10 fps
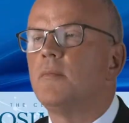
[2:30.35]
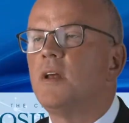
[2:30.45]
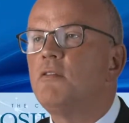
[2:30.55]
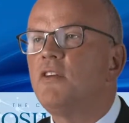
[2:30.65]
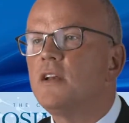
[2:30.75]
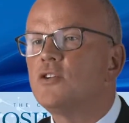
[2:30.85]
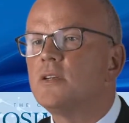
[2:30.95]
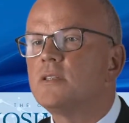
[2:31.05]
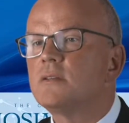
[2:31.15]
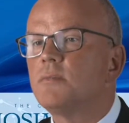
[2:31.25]

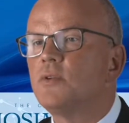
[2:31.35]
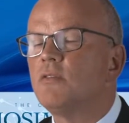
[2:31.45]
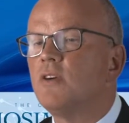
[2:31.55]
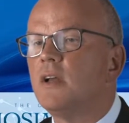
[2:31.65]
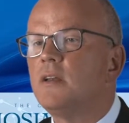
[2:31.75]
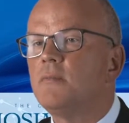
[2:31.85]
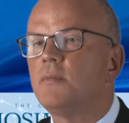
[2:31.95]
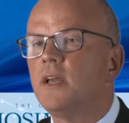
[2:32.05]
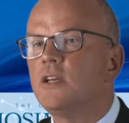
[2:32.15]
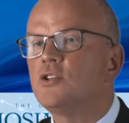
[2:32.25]
Manufacturers provide
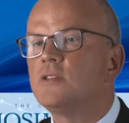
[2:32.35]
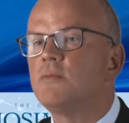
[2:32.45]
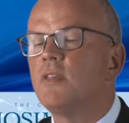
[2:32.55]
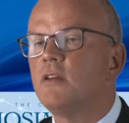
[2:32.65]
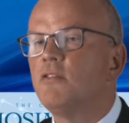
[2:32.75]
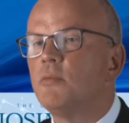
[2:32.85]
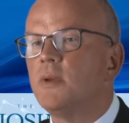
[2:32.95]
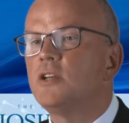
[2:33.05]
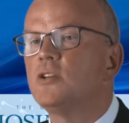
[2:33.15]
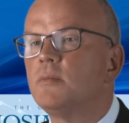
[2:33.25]
patients with
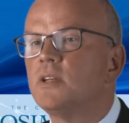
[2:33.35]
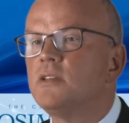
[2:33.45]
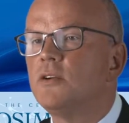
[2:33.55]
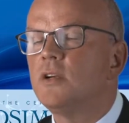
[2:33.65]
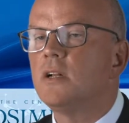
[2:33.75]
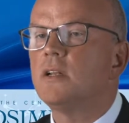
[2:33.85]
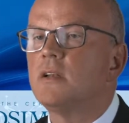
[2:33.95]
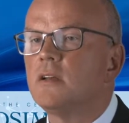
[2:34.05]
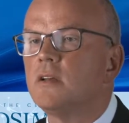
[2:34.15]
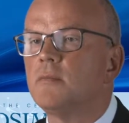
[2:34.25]
informational
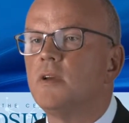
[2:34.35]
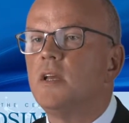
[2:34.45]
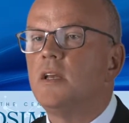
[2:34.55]
material